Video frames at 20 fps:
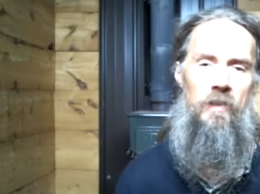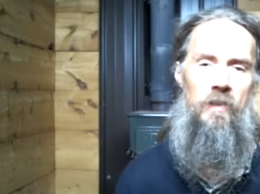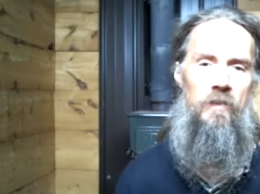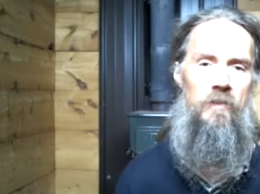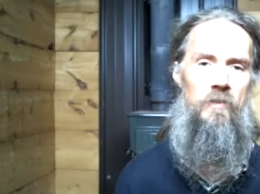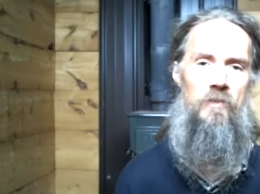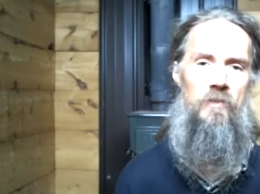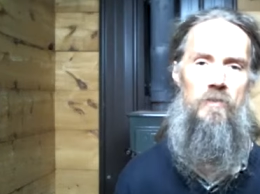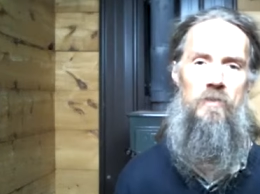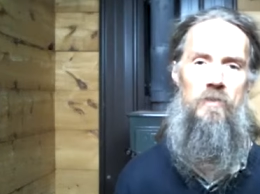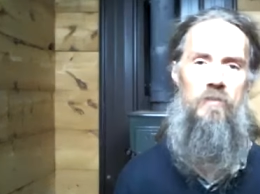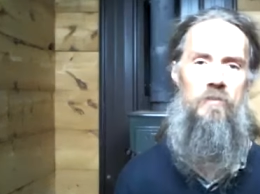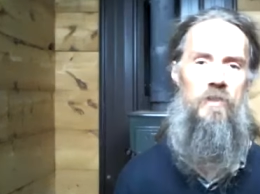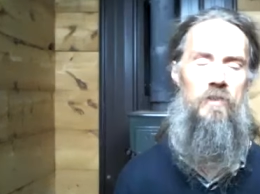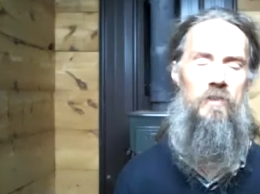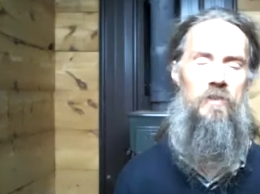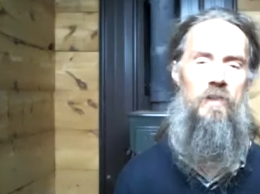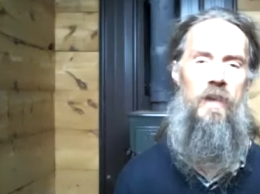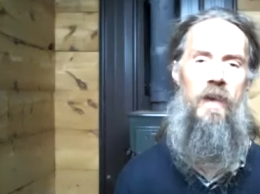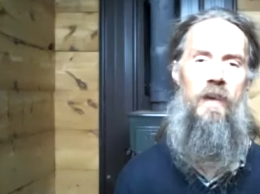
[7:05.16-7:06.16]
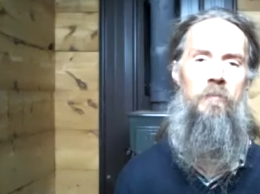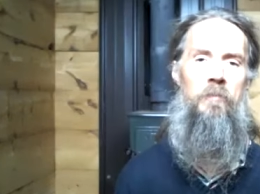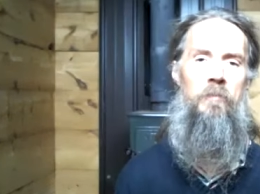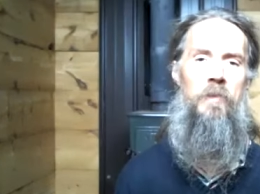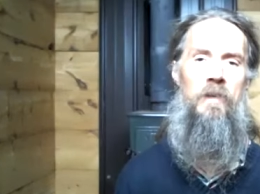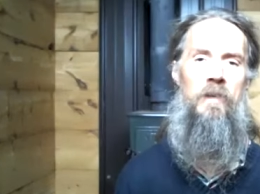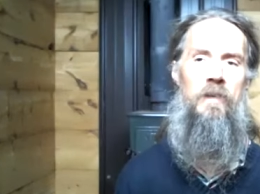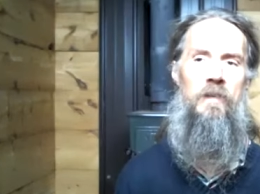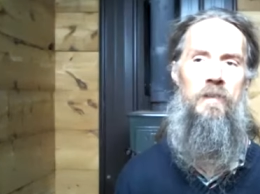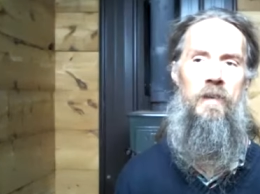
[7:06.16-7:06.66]
dollars just had a
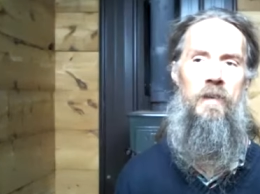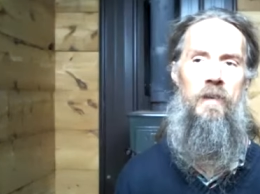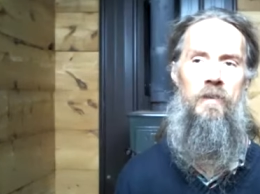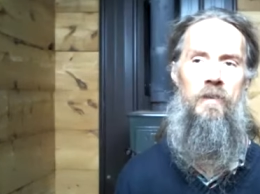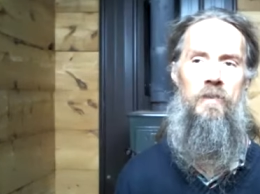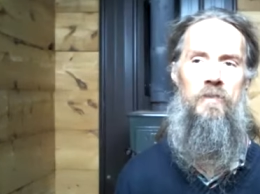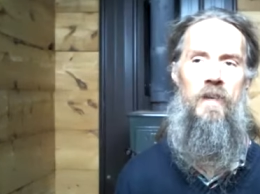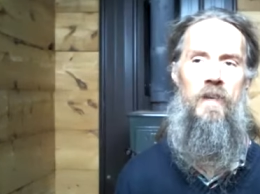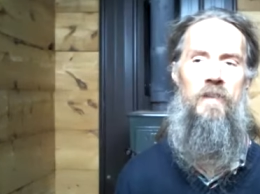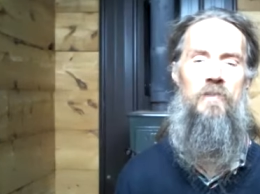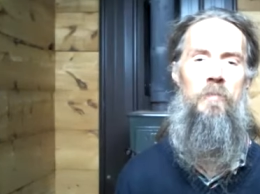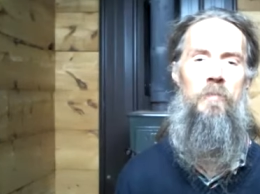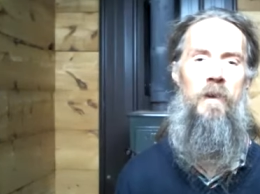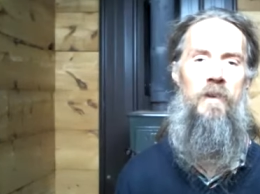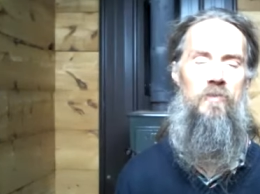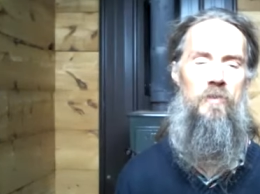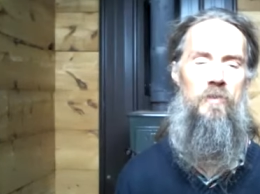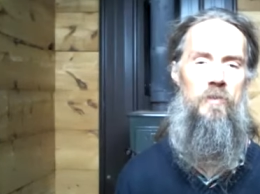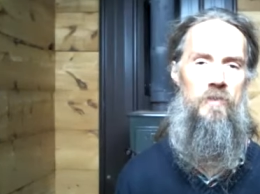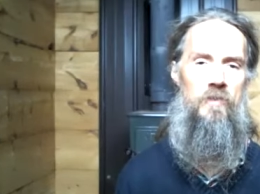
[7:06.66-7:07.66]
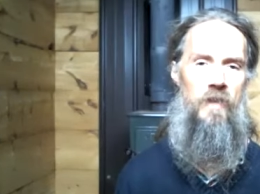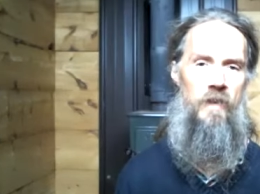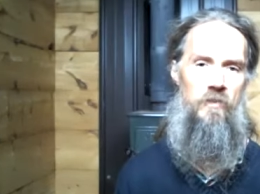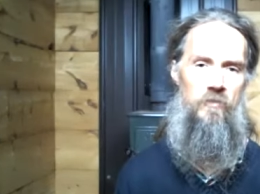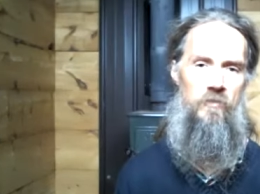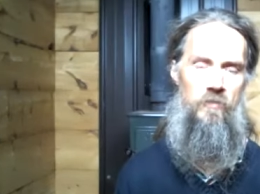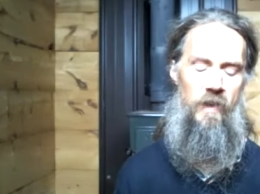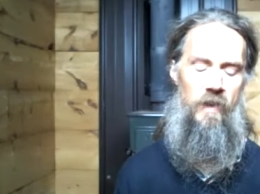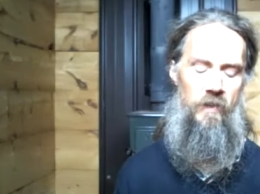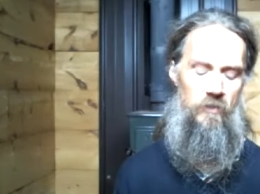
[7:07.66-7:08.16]
million dollars that's my true
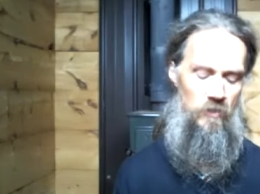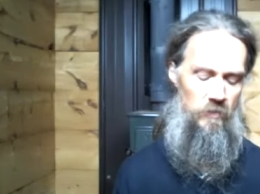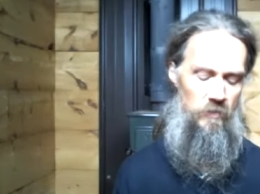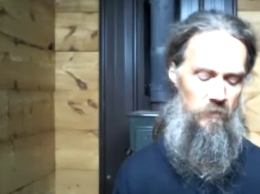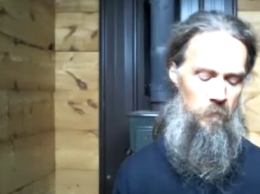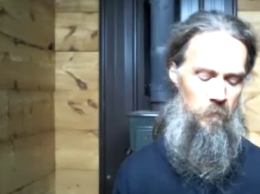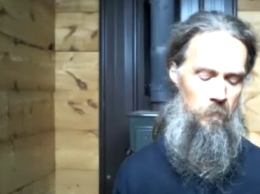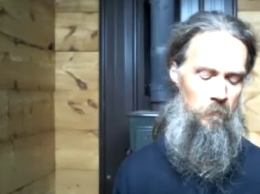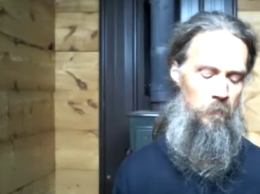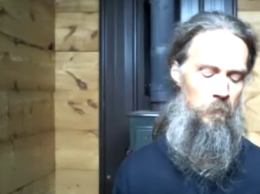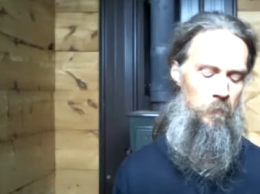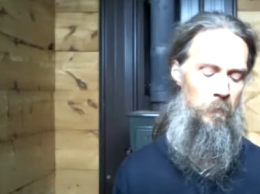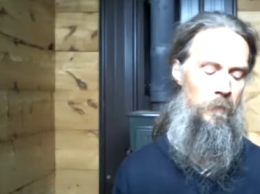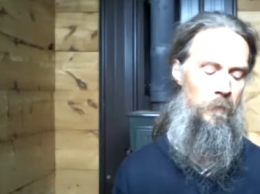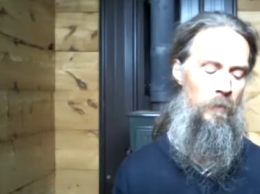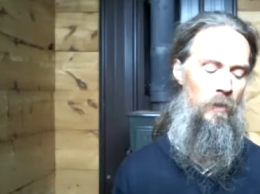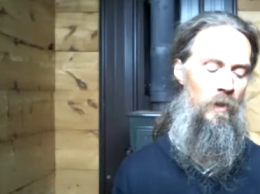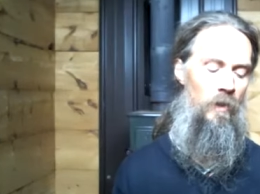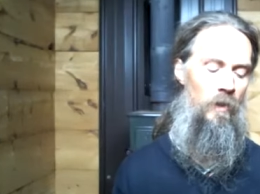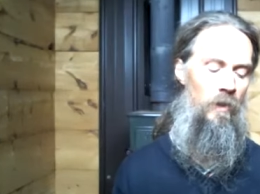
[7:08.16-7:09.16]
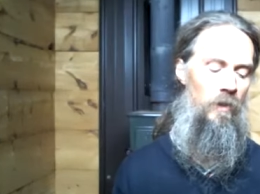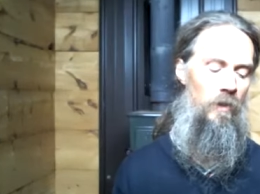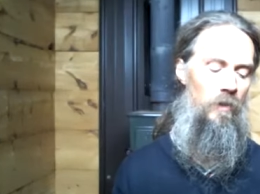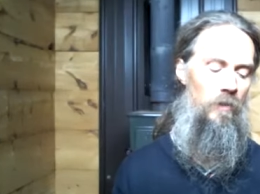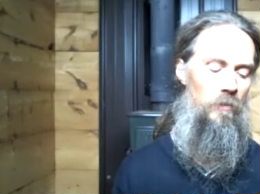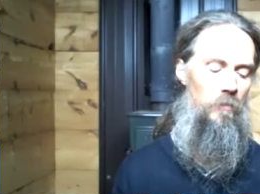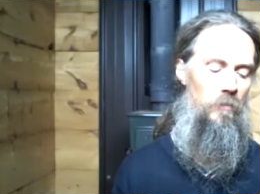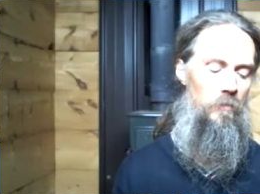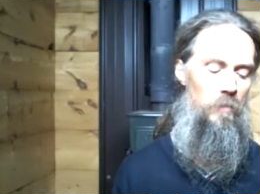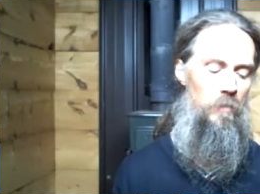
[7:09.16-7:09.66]
satisfaction
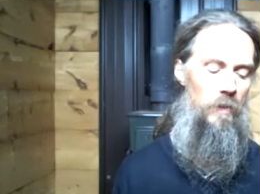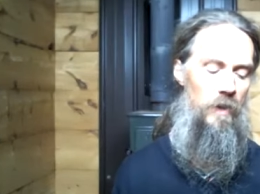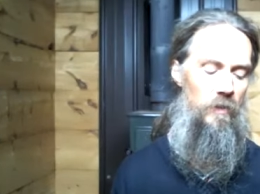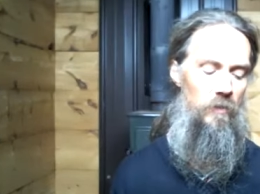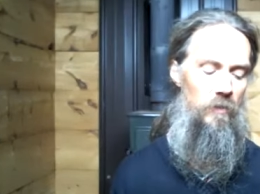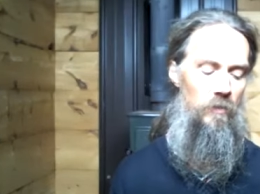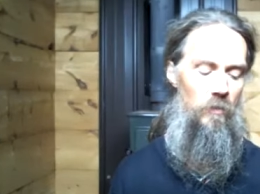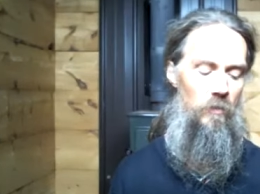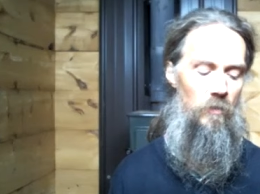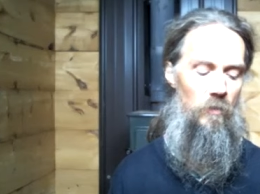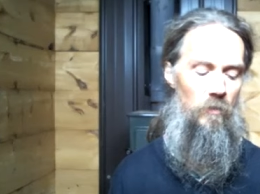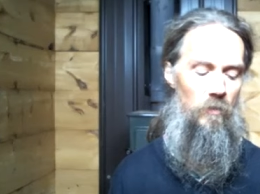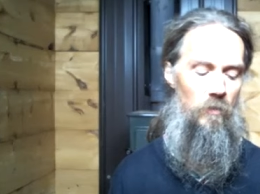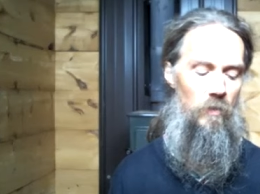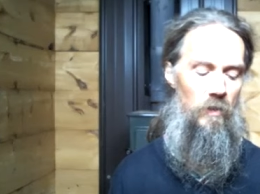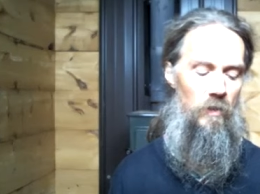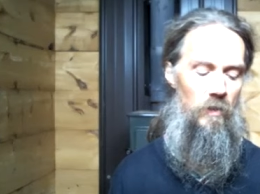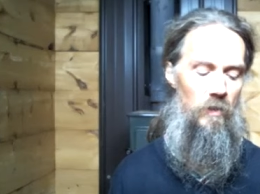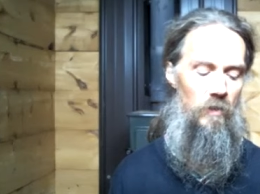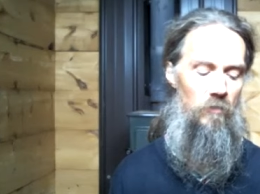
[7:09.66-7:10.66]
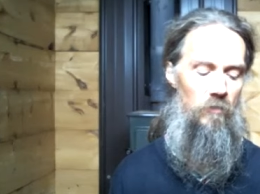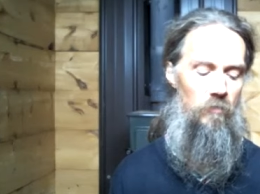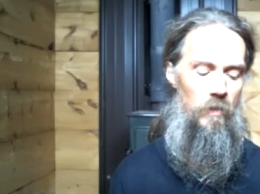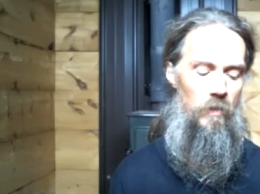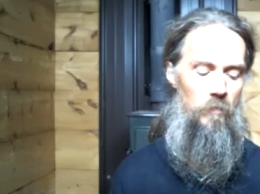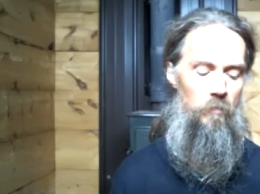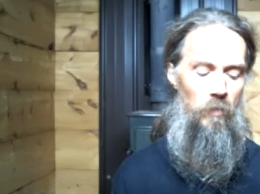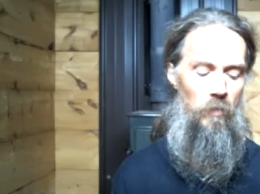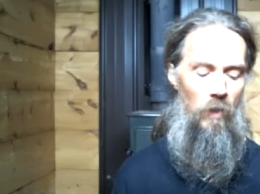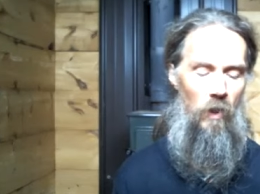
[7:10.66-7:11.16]
but if
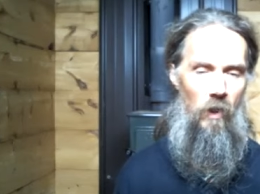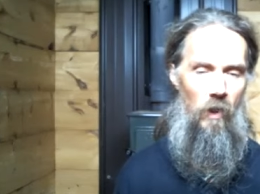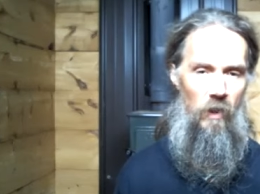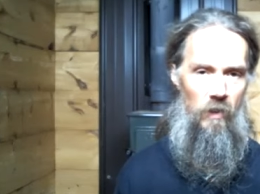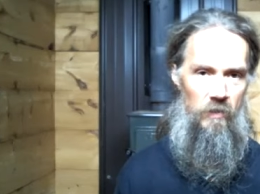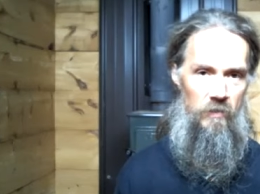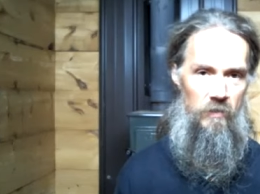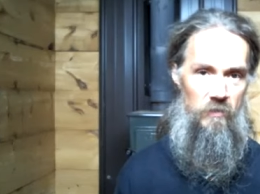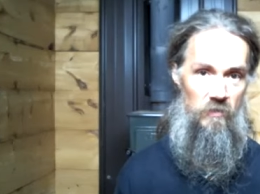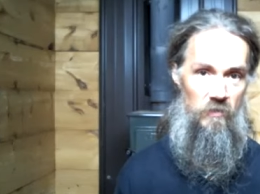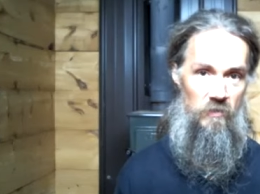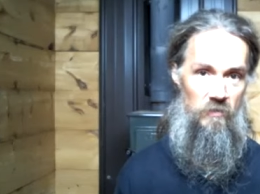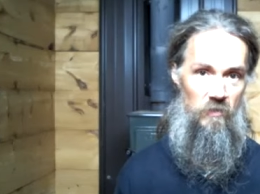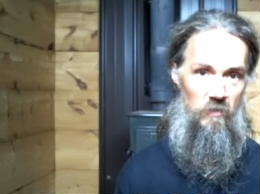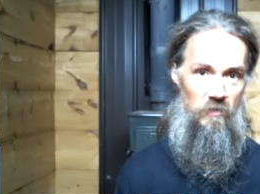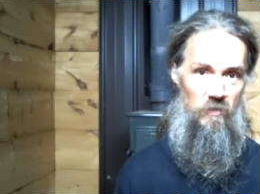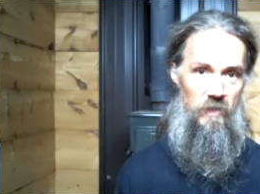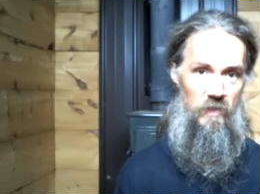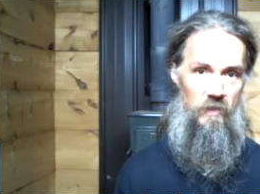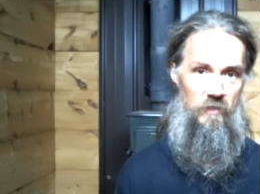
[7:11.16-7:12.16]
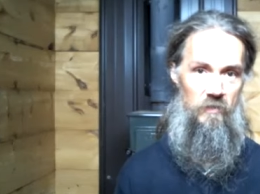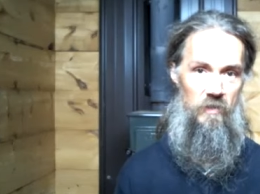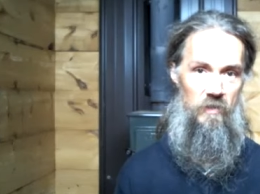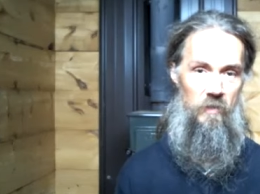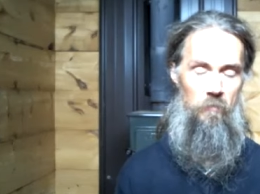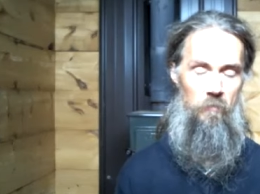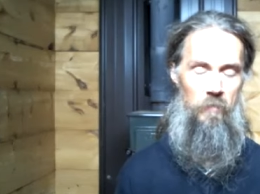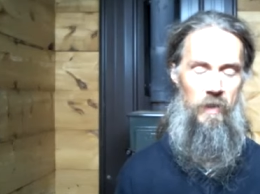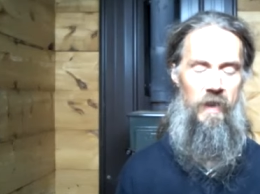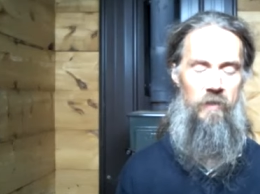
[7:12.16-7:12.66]
we pause and just take a
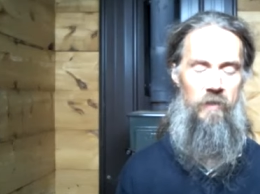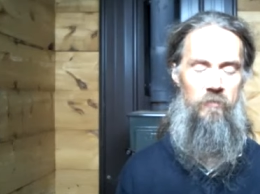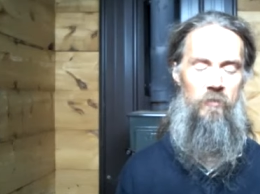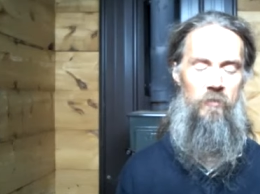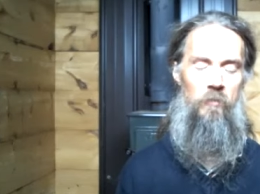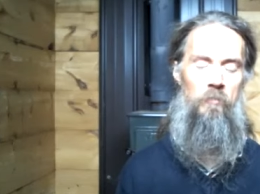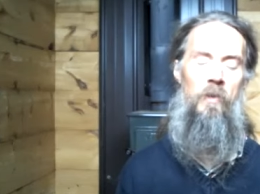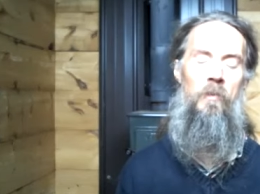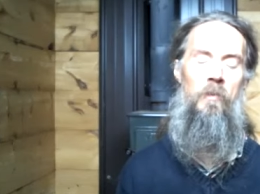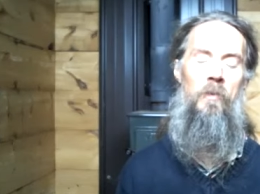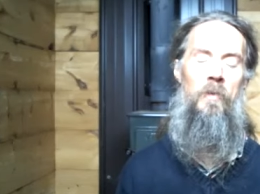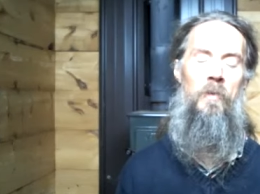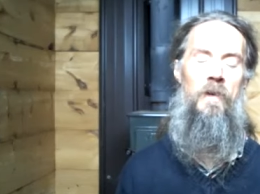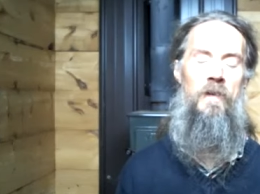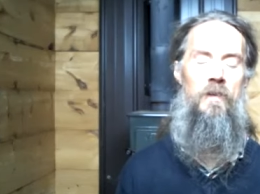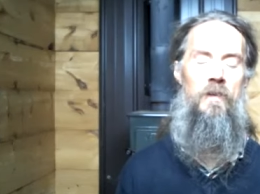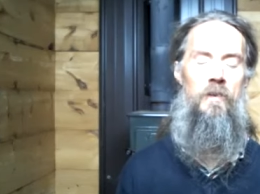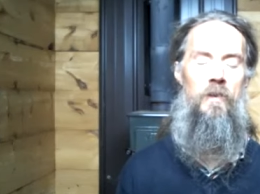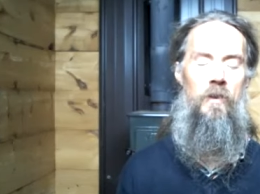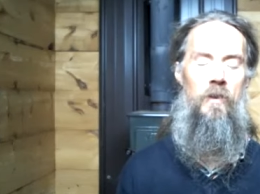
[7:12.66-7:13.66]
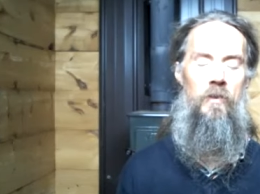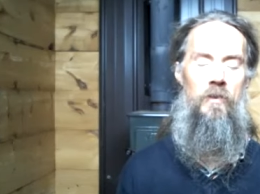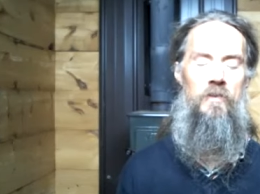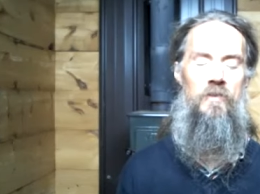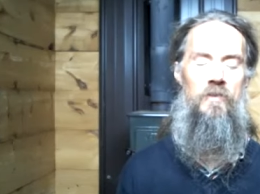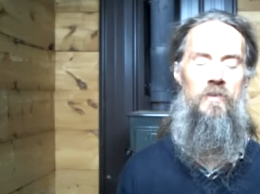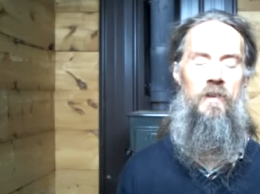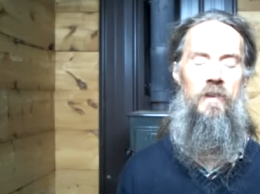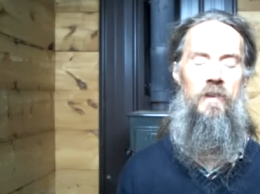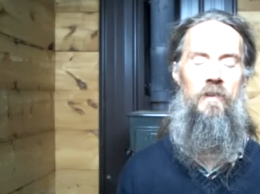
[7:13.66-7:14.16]
step back for a moment we can
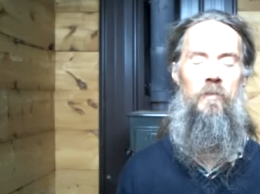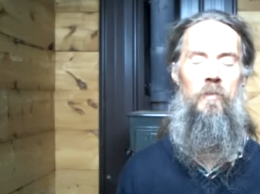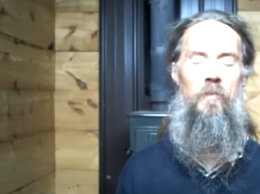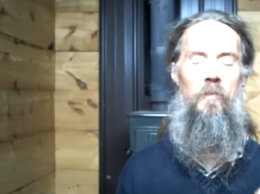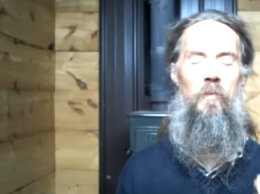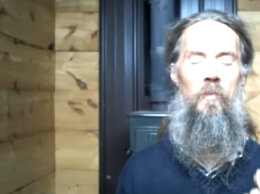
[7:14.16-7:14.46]
notice that